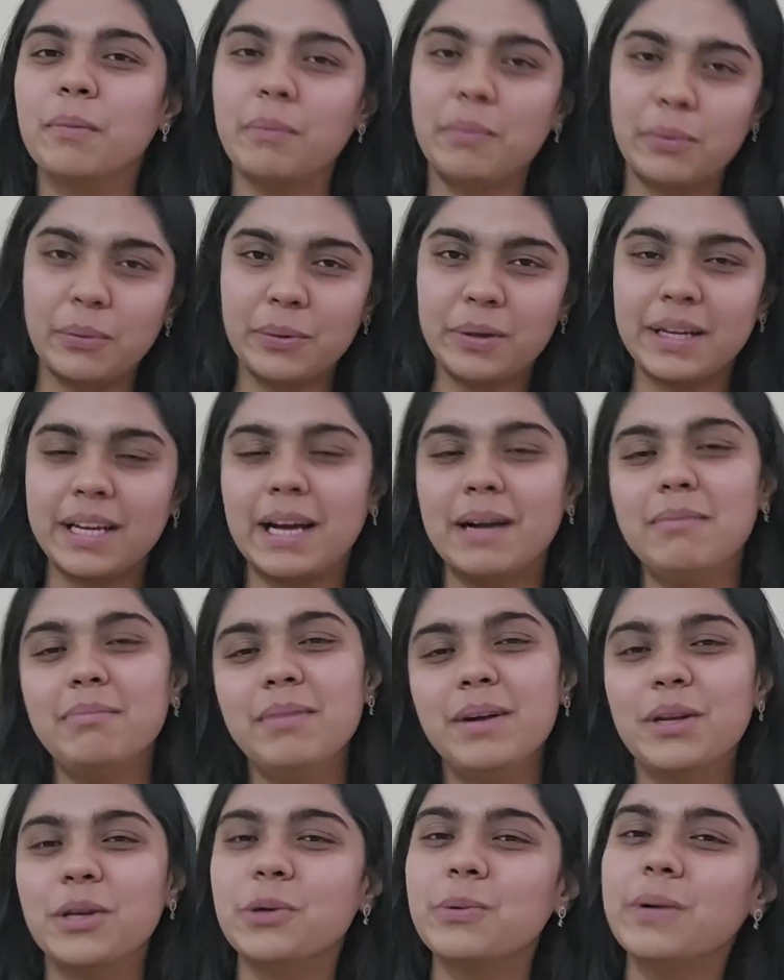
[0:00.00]
bootcamp
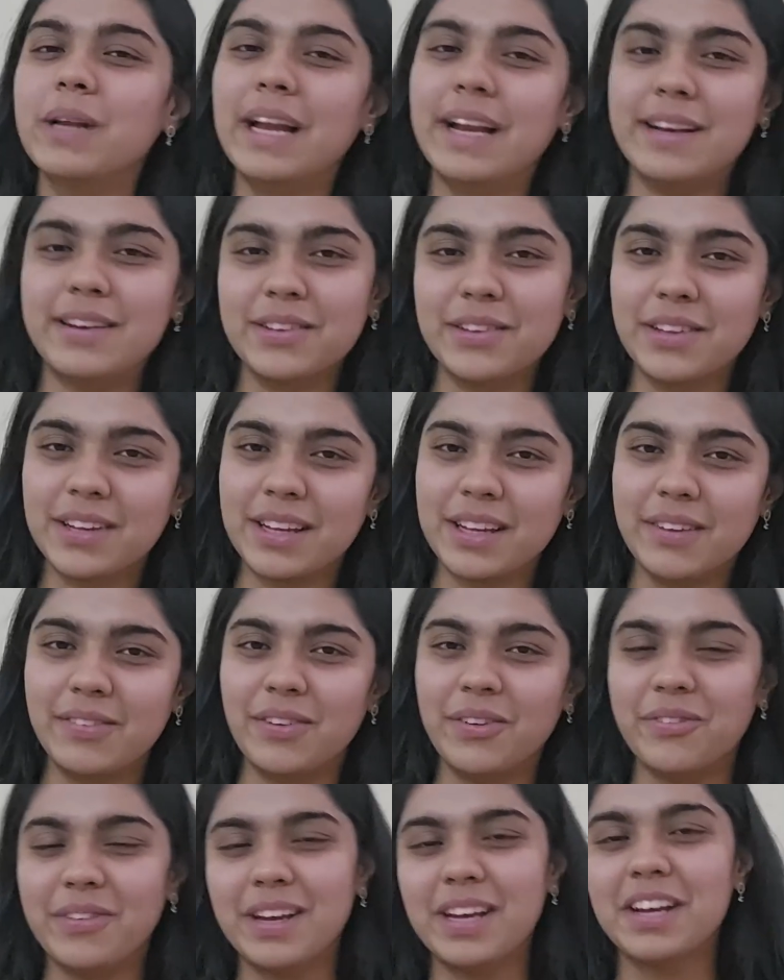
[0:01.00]
and you will enter the
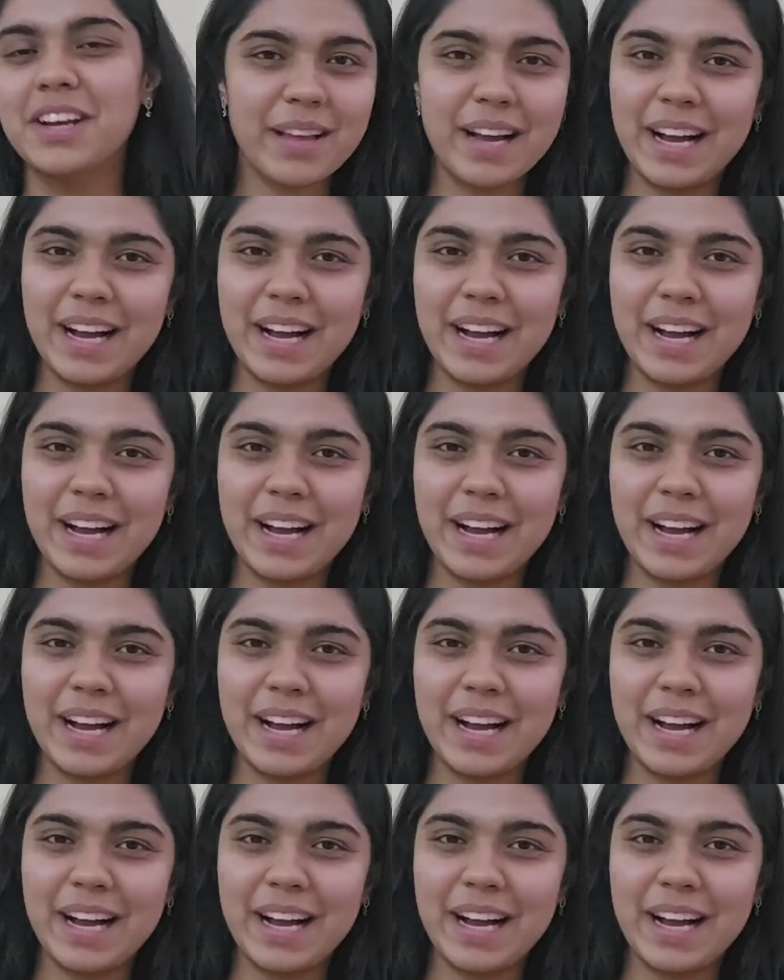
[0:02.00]
giveaway.